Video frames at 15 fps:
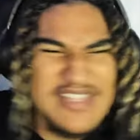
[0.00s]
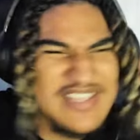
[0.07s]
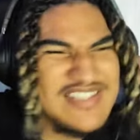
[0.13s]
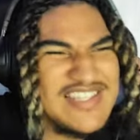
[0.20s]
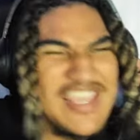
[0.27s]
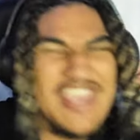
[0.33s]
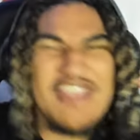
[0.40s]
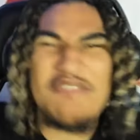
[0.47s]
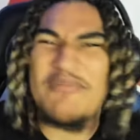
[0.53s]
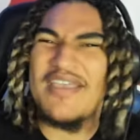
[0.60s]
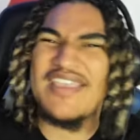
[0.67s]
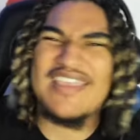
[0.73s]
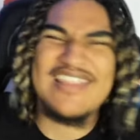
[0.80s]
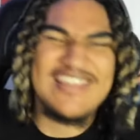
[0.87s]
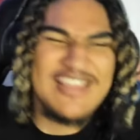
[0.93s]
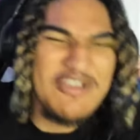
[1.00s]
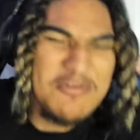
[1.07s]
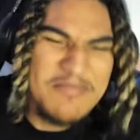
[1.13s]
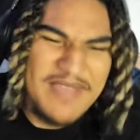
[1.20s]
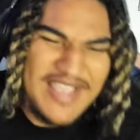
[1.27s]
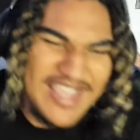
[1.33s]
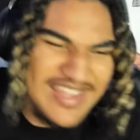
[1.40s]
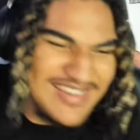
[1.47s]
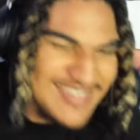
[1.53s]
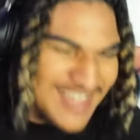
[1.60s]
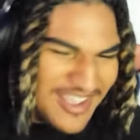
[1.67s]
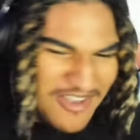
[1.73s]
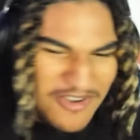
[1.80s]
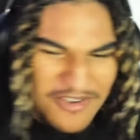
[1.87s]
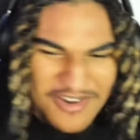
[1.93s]
He said everybody got everybody got
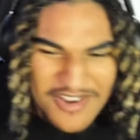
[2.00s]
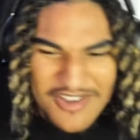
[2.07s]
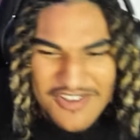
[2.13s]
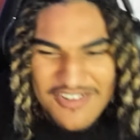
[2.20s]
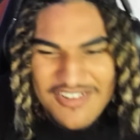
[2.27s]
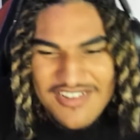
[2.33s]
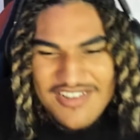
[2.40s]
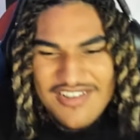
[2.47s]
down. Hold on.